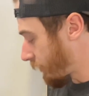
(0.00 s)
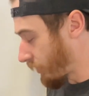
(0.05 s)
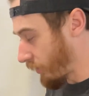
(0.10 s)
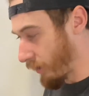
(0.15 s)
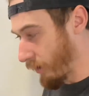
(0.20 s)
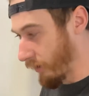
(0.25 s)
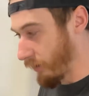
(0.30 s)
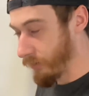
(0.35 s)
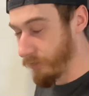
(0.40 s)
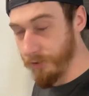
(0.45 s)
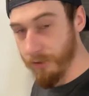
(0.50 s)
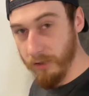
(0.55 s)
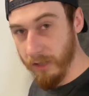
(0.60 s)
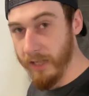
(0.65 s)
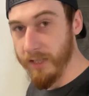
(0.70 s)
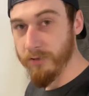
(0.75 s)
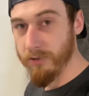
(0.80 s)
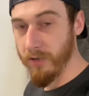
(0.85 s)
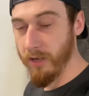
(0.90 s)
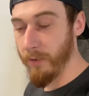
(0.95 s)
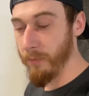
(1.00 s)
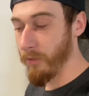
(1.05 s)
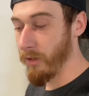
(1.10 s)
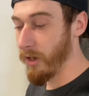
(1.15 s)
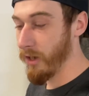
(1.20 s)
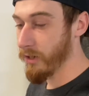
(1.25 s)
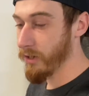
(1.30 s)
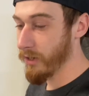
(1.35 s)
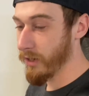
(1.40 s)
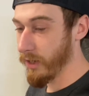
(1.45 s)
the laser I
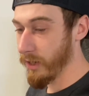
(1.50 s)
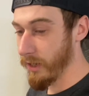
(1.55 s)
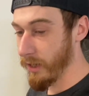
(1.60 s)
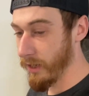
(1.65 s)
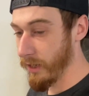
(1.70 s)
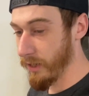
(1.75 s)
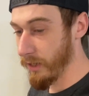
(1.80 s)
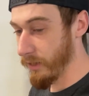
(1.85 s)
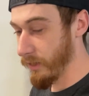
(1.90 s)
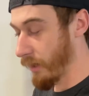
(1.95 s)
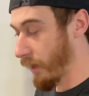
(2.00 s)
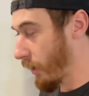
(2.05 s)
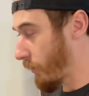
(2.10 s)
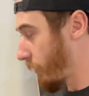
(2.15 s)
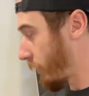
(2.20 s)
bought and how